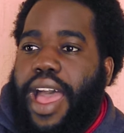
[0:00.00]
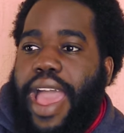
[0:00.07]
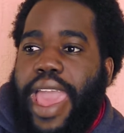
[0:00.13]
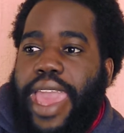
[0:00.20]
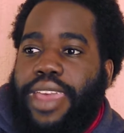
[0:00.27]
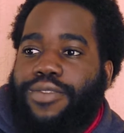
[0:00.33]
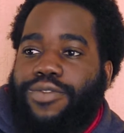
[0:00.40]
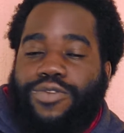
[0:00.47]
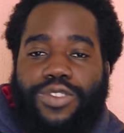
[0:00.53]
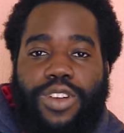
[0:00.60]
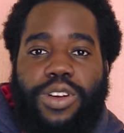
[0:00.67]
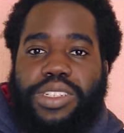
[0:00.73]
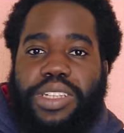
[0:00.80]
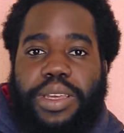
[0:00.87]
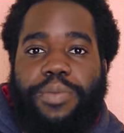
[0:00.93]
I
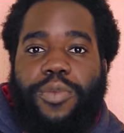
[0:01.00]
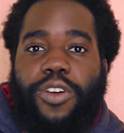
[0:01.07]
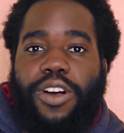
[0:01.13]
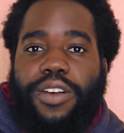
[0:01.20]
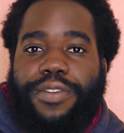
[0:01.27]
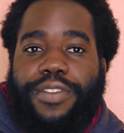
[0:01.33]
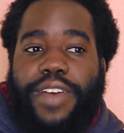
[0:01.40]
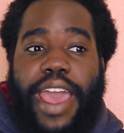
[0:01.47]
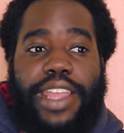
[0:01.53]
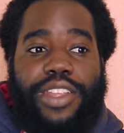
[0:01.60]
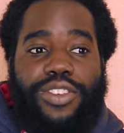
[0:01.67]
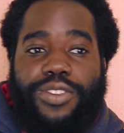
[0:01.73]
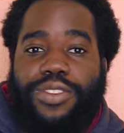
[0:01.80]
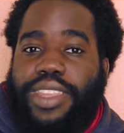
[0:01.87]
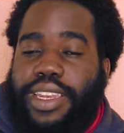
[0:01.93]
wrote him off. I
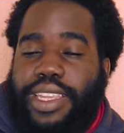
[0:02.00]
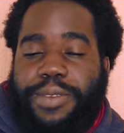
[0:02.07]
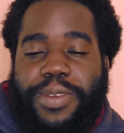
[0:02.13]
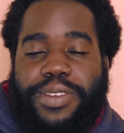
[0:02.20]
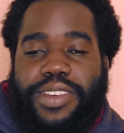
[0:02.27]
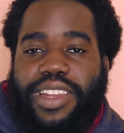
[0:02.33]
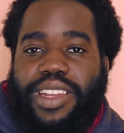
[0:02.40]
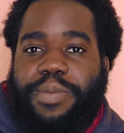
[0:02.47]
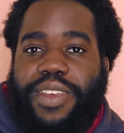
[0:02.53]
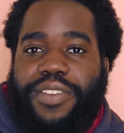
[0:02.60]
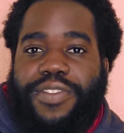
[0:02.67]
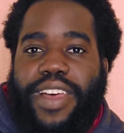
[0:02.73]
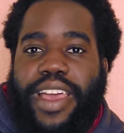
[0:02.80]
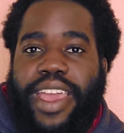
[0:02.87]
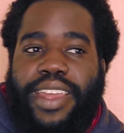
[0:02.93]
knew that he was gonna be
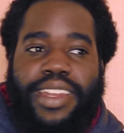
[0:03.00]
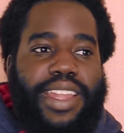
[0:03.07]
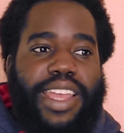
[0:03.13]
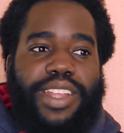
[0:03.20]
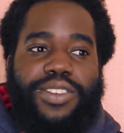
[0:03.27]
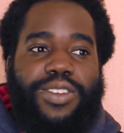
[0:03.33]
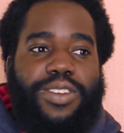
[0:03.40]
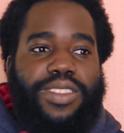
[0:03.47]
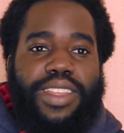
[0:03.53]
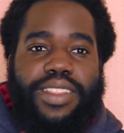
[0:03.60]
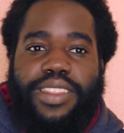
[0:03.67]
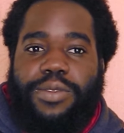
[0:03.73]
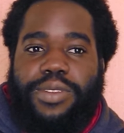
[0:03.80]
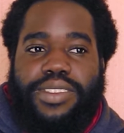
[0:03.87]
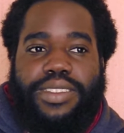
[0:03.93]
fine. I knew
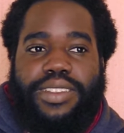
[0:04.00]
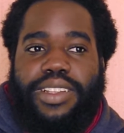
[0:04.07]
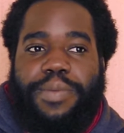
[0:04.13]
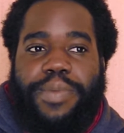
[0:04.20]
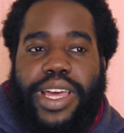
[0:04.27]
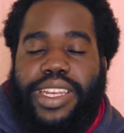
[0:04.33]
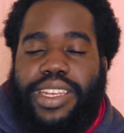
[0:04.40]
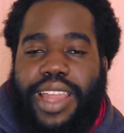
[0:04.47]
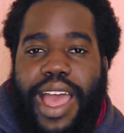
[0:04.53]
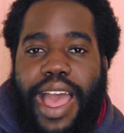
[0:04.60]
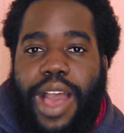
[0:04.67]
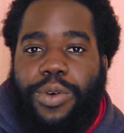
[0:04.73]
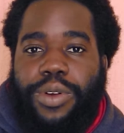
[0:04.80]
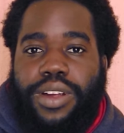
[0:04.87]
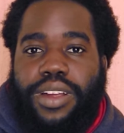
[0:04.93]
that there was still about an
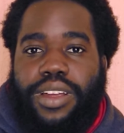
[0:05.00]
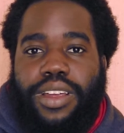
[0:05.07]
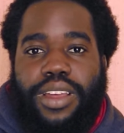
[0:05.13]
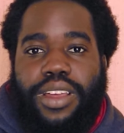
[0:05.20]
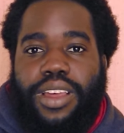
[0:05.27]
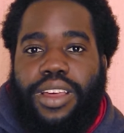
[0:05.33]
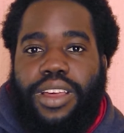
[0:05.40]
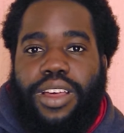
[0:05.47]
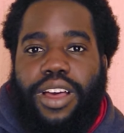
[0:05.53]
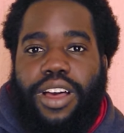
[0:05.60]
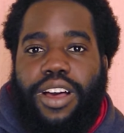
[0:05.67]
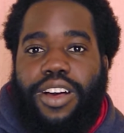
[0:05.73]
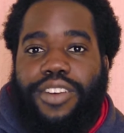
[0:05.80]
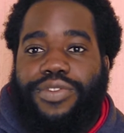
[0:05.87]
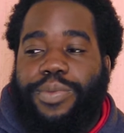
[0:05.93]
hour
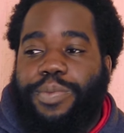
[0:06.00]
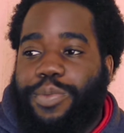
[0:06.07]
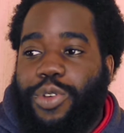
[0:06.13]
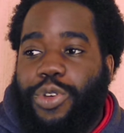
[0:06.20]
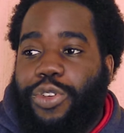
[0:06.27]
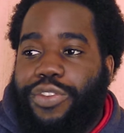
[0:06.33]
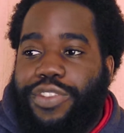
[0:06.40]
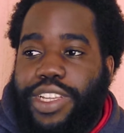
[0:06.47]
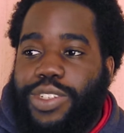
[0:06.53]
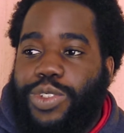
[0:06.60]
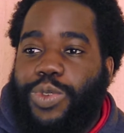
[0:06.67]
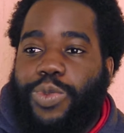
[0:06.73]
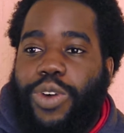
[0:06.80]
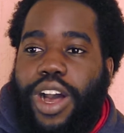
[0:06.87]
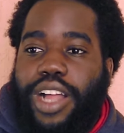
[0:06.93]
of movie
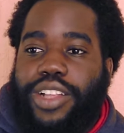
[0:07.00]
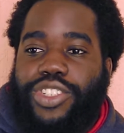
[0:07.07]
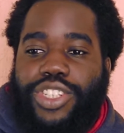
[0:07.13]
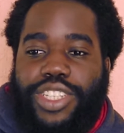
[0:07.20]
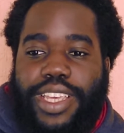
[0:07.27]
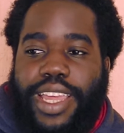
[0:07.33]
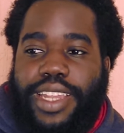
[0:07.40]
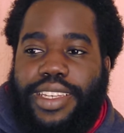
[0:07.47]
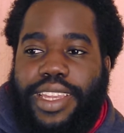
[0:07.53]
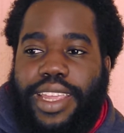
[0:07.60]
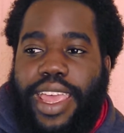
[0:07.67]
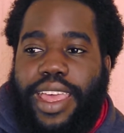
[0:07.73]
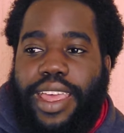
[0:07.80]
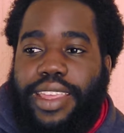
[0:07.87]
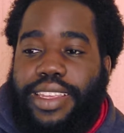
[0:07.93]
to watch, yet
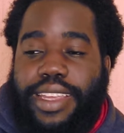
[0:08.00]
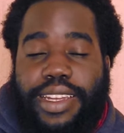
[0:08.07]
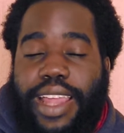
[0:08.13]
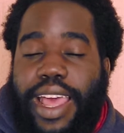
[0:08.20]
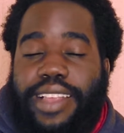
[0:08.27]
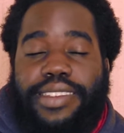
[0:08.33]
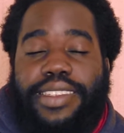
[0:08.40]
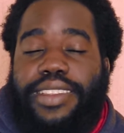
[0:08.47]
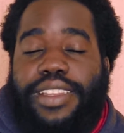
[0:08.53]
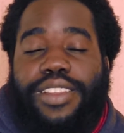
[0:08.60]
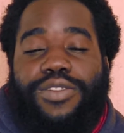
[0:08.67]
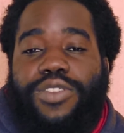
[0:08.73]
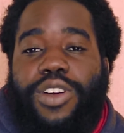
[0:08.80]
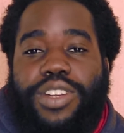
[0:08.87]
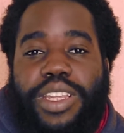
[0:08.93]
I
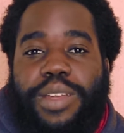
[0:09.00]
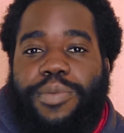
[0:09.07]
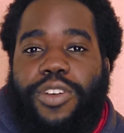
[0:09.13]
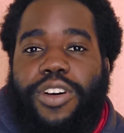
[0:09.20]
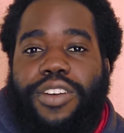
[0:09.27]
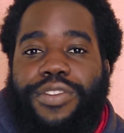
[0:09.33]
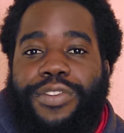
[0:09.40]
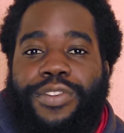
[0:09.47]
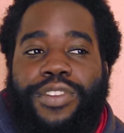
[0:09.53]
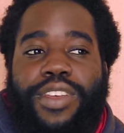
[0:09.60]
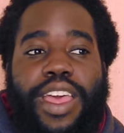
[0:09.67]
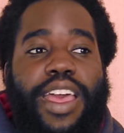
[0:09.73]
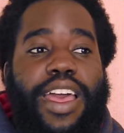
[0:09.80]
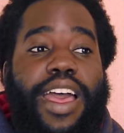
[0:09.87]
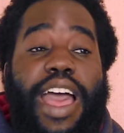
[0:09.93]
still wrote him off.
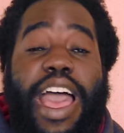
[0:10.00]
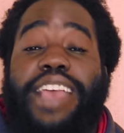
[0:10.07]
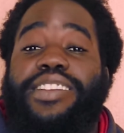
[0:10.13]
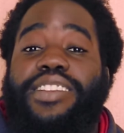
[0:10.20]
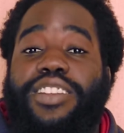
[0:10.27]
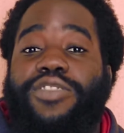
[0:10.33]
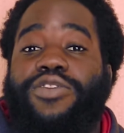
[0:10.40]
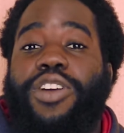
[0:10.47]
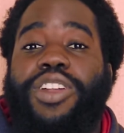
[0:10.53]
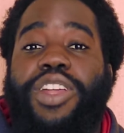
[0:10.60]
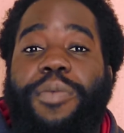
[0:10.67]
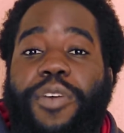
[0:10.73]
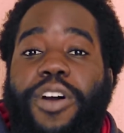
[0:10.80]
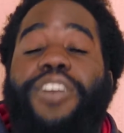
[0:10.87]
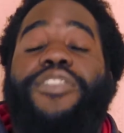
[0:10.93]
I still wrote him